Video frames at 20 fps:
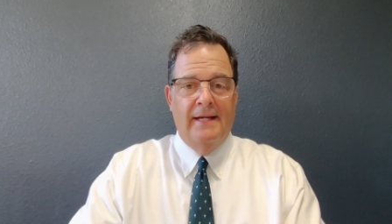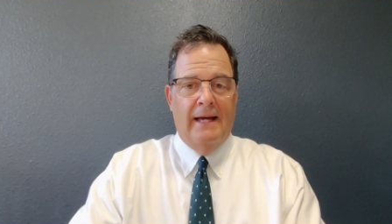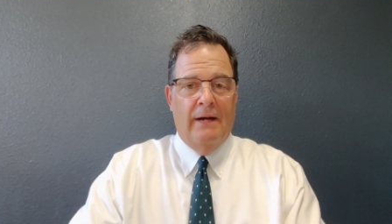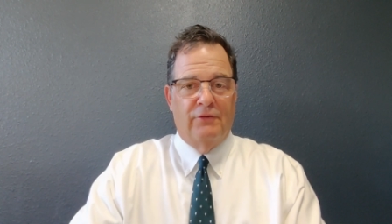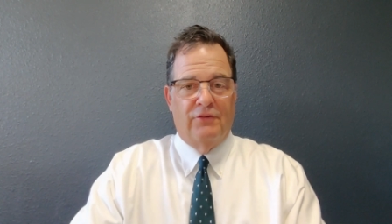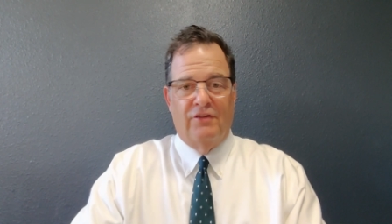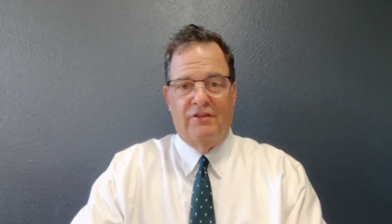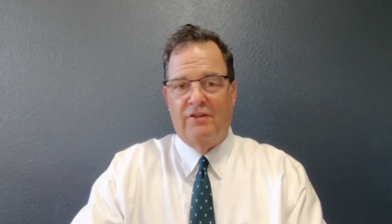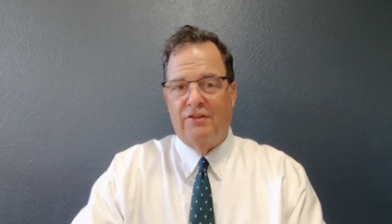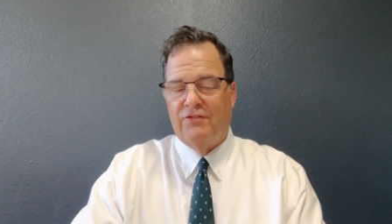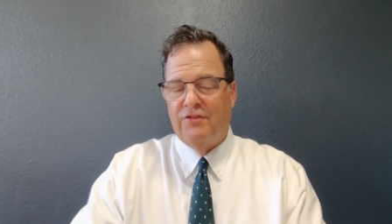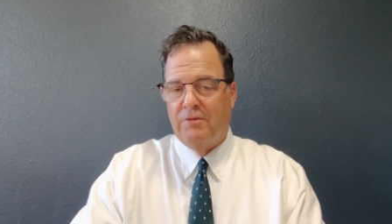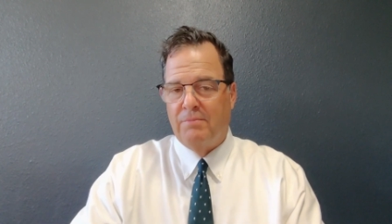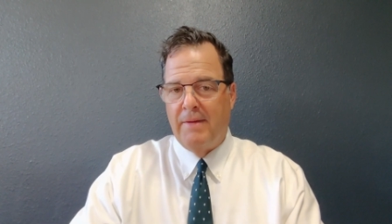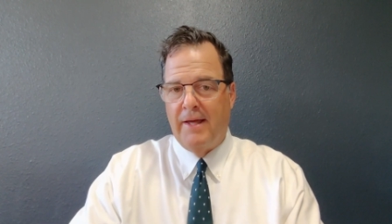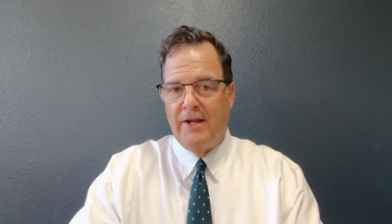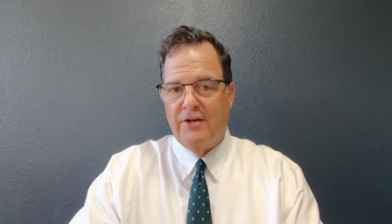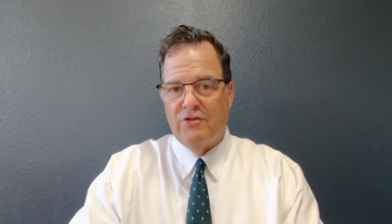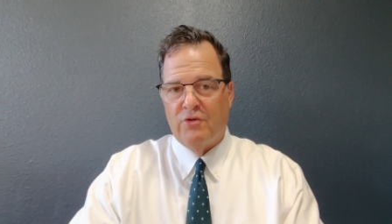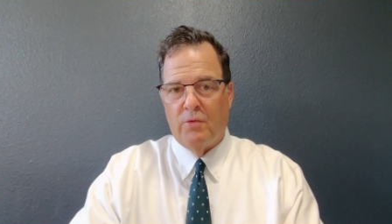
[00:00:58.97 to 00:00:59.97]
I was a district
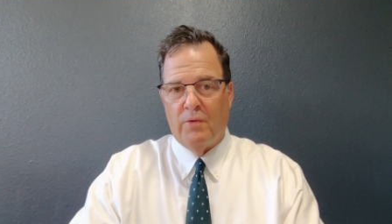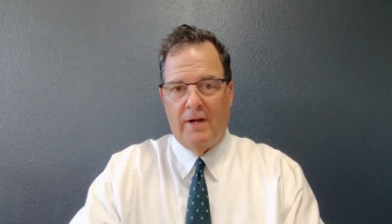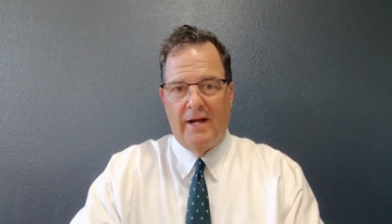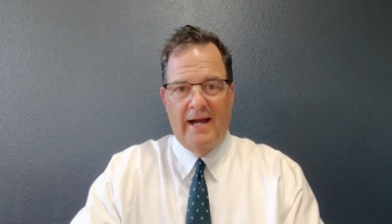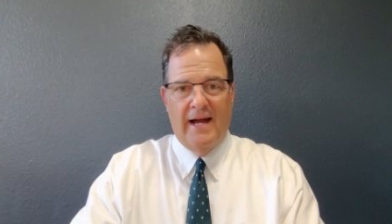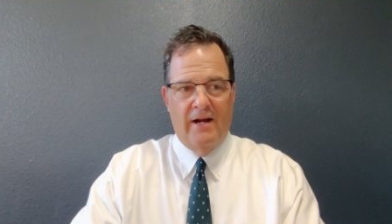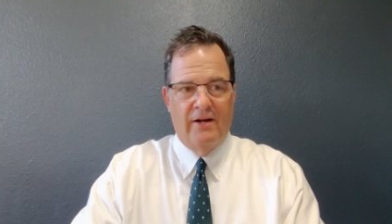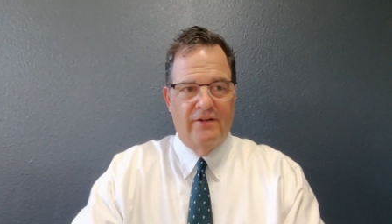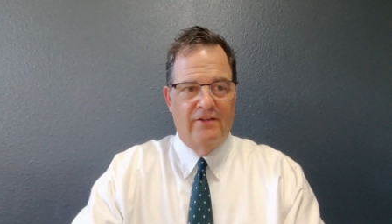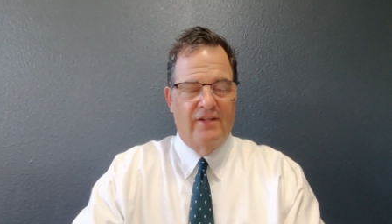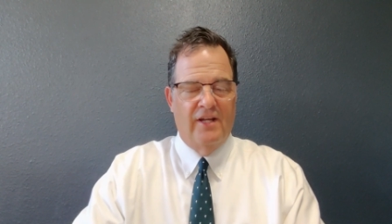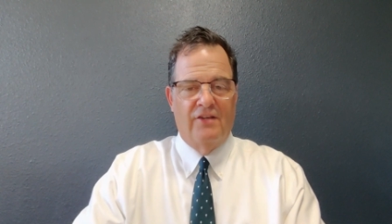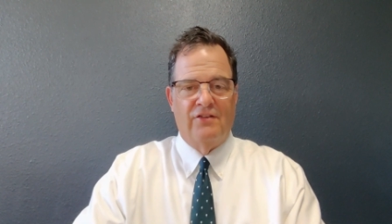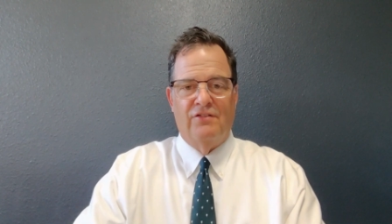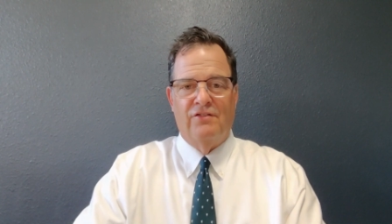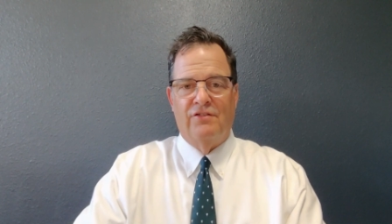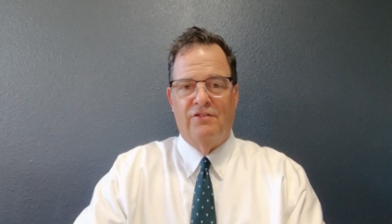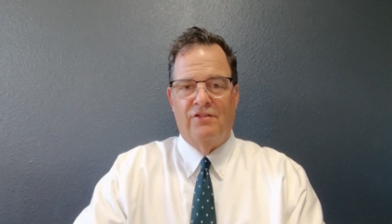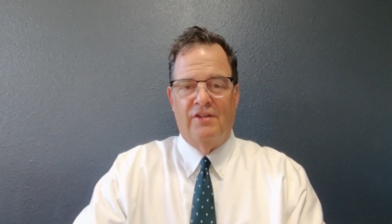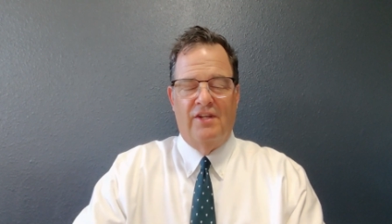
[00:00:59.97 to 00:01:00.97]
manager where I hired
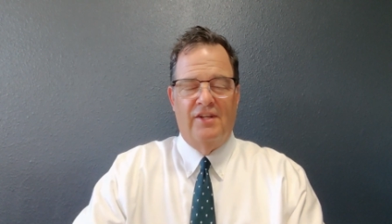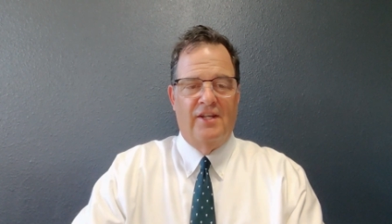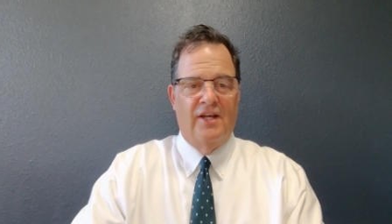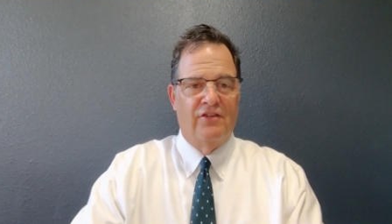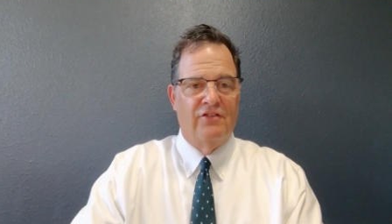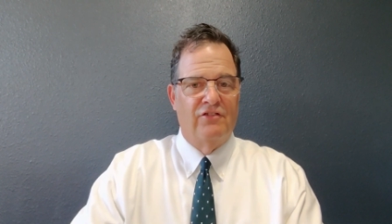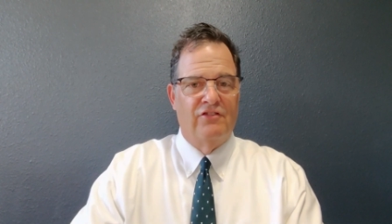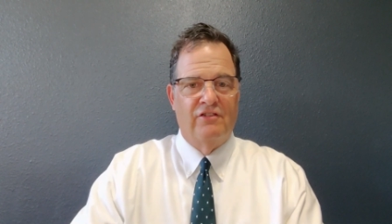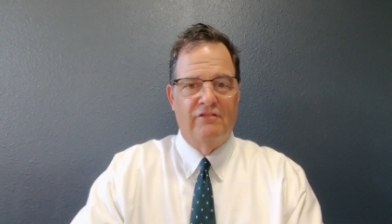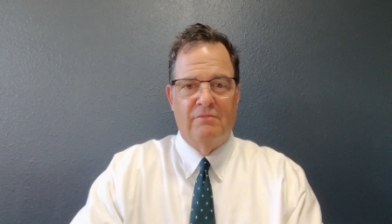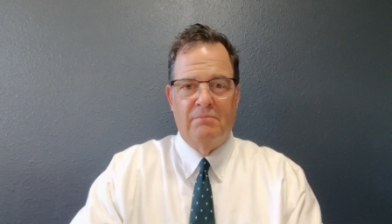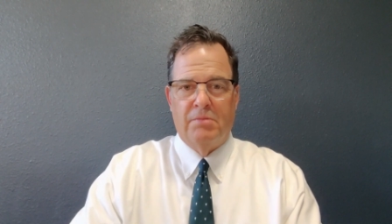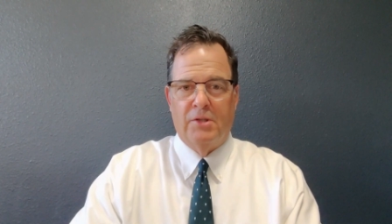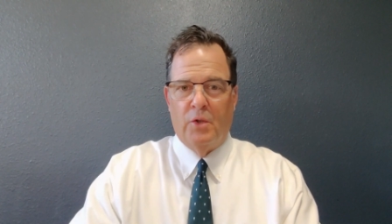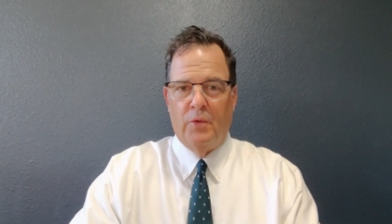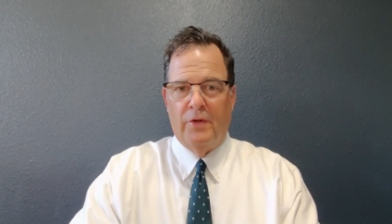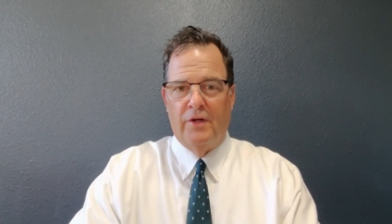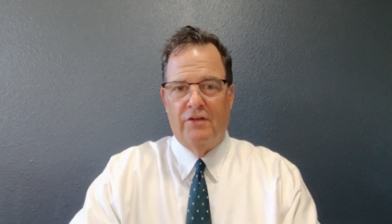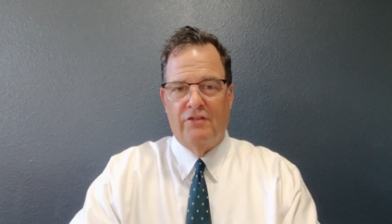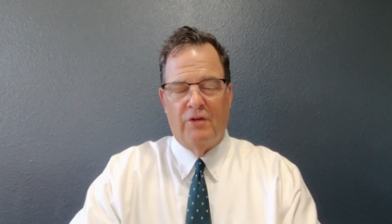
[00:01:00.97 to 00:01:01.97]
dozens and dozens of
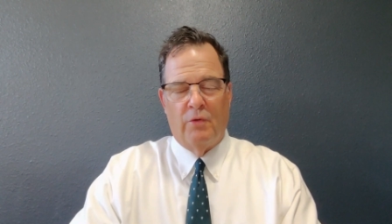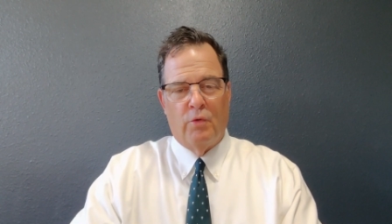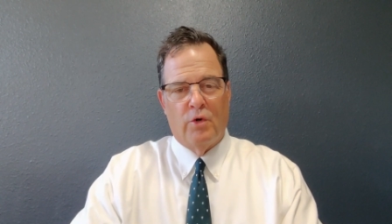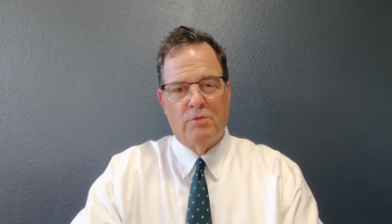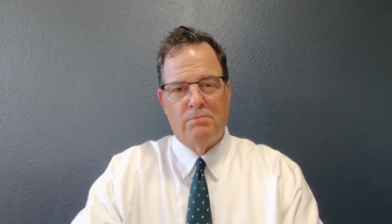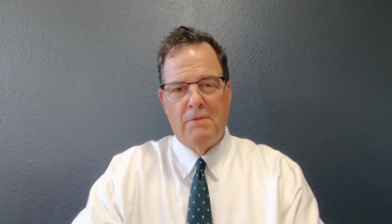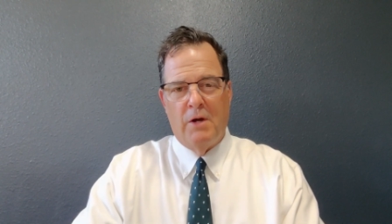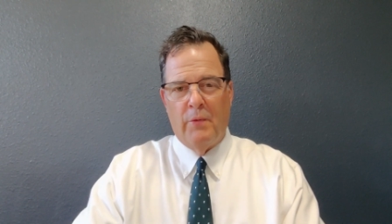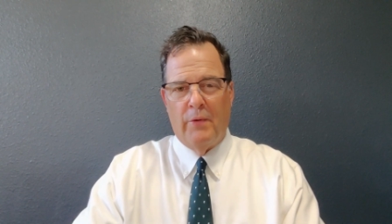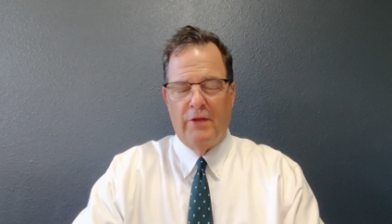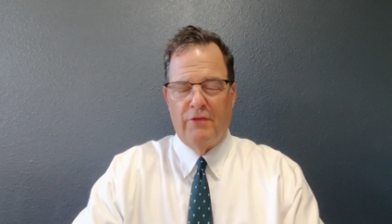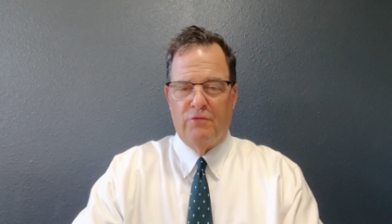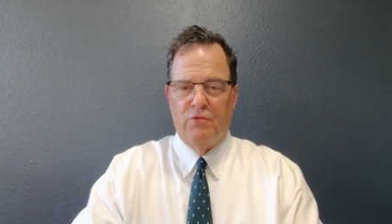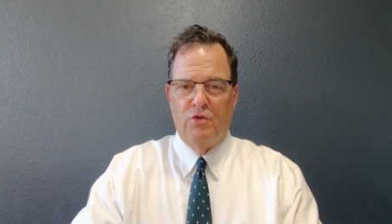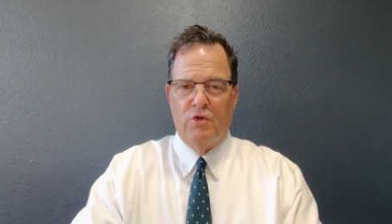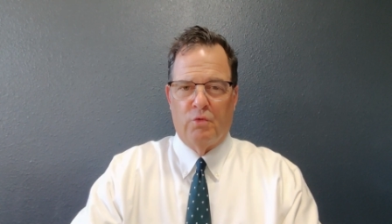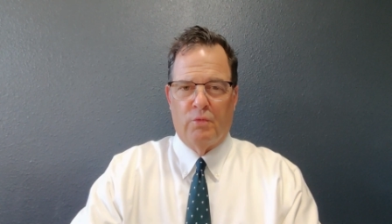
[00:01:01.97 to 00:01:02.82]
employees. I worked my way through the